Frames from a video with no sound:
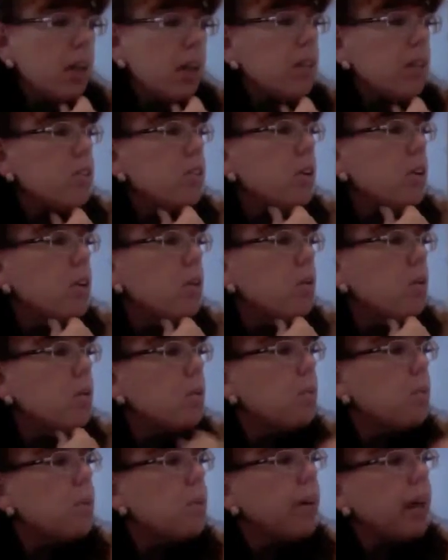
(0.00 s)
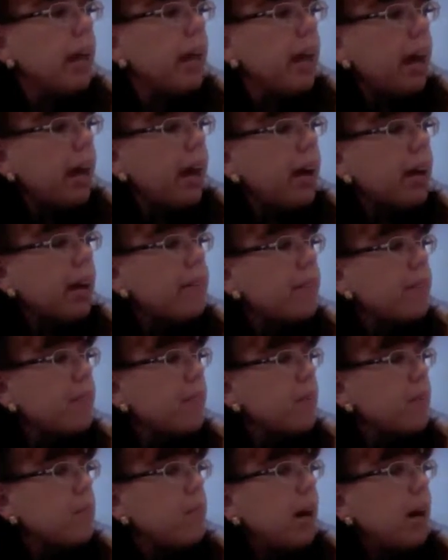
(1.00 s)
So what I have
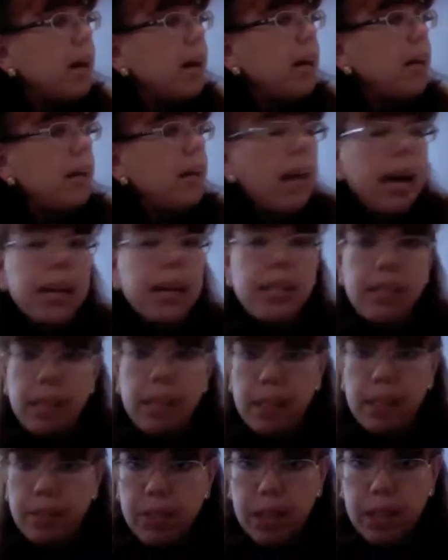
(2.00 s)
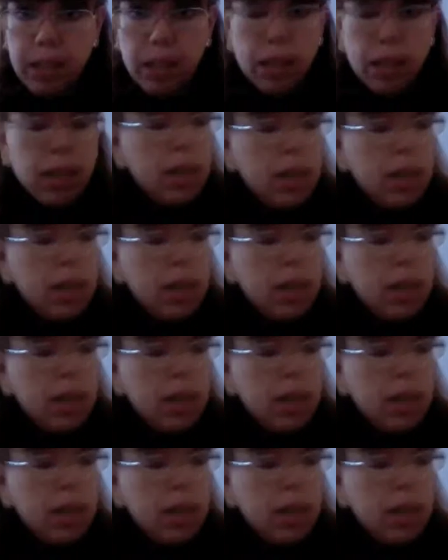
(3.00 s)
for my activity